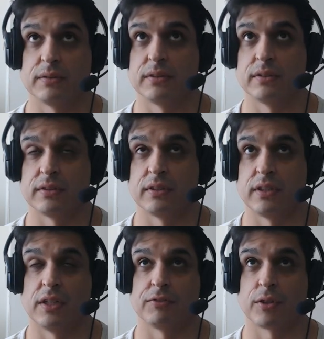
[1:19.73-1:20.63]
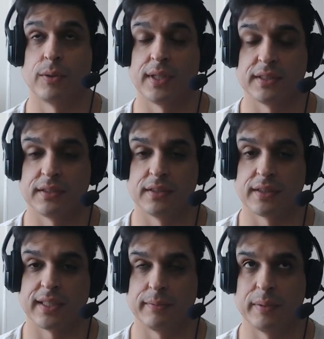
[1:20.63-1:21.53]
uh, on request,
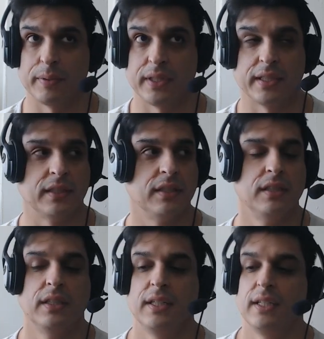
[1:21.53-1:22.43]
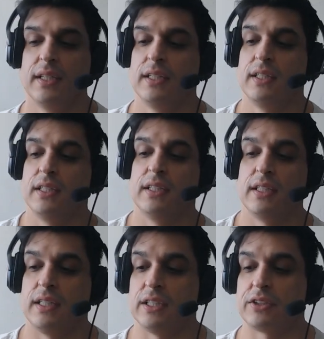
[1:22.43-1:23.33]
okay, to be polite.
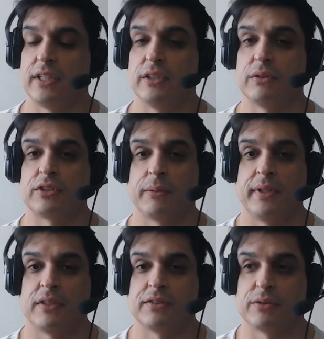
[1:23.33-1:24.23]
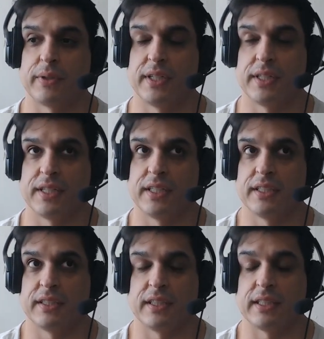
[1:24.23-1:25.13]
I try to do it someone else's way,
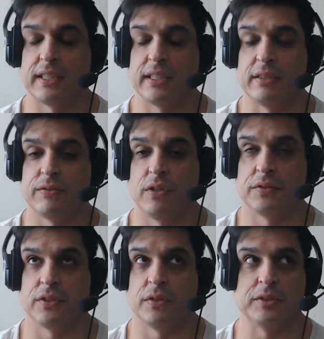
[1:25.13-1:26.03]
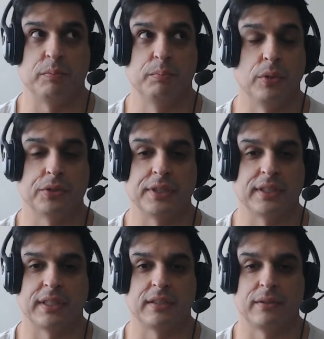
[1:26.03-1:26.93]
and I get involved in all this bullshit
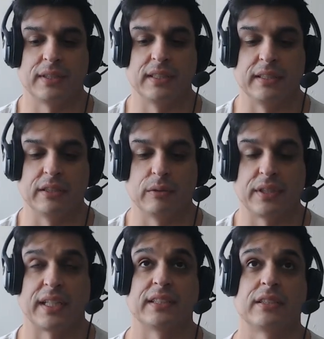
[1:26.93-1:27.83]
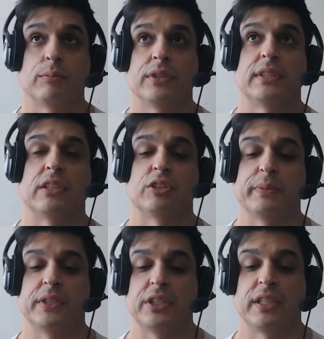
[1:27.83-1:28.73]
that I don't want to deal with. And something tells
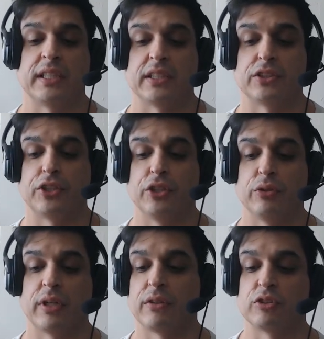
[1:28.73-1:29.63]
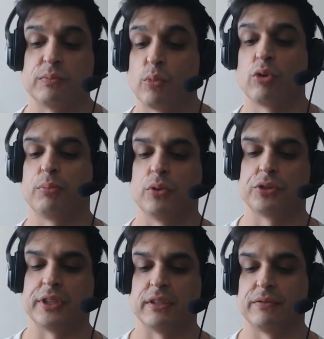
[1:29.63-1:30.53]
me she thinks it's cute, and there's more
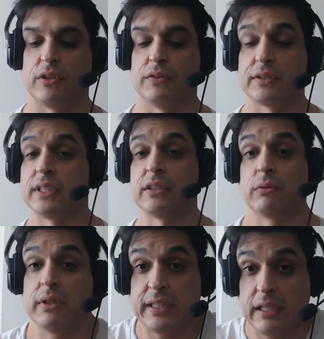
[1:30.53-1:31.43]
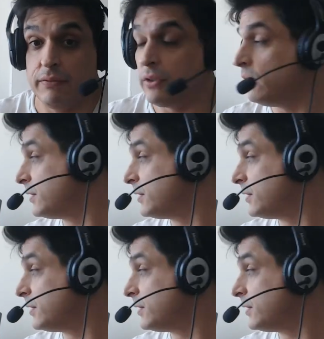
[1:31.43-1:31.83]
bullshit involved, and I don't want to get involved in